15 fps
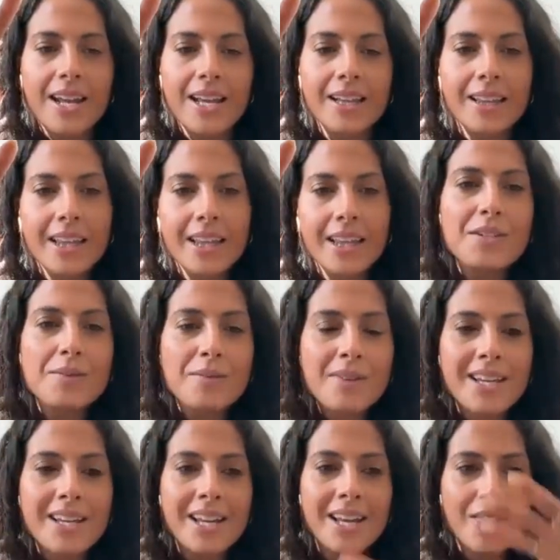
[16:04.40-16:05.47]
It leaves
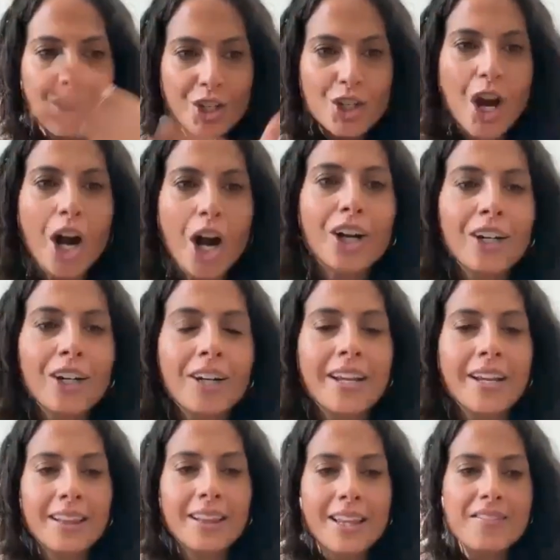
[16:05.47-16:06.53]
me in the dark.
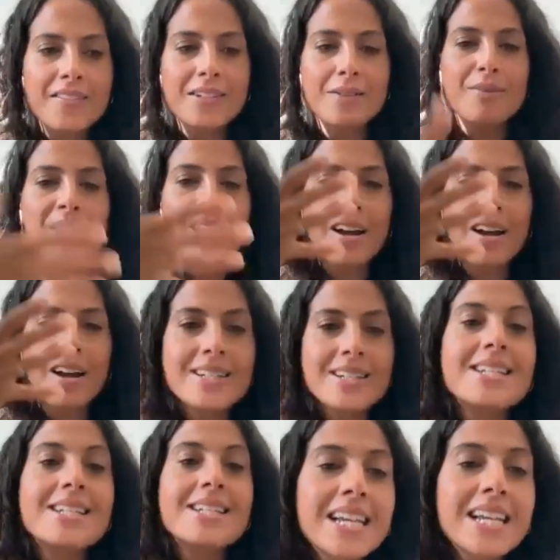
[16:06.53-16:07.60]
It leaves me
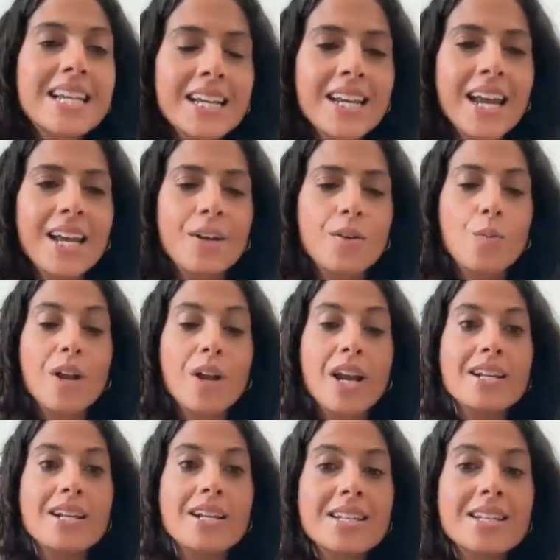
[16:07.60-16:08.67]
unseen. And what
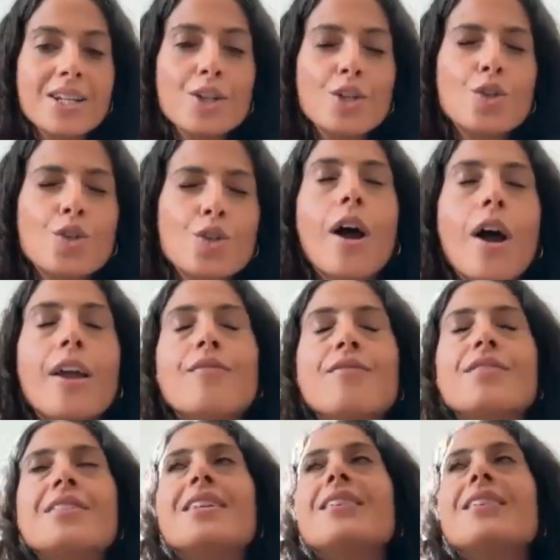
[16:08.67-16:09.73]
I see,
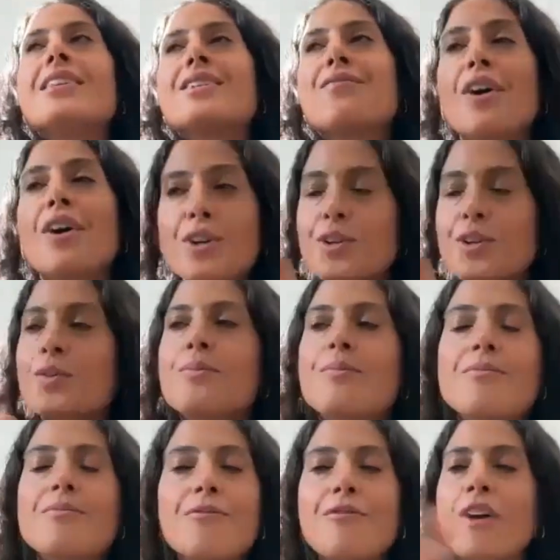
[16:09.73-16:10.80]
I've seen this far
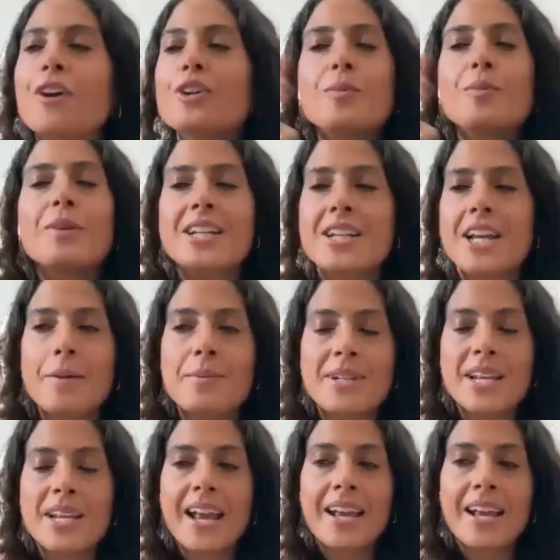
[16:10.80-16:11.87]
too many
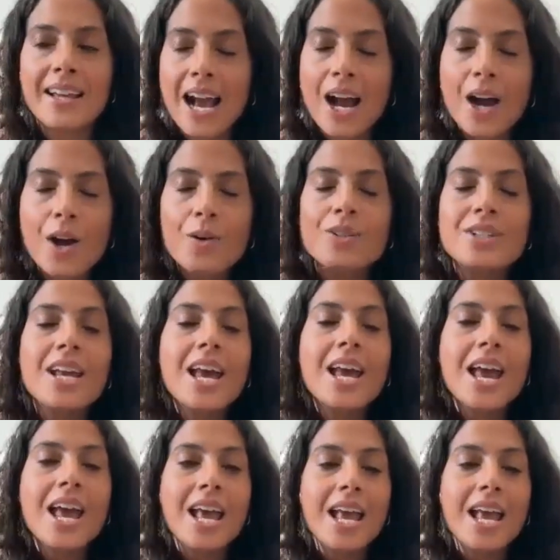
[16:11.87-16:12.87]
times, I can't count,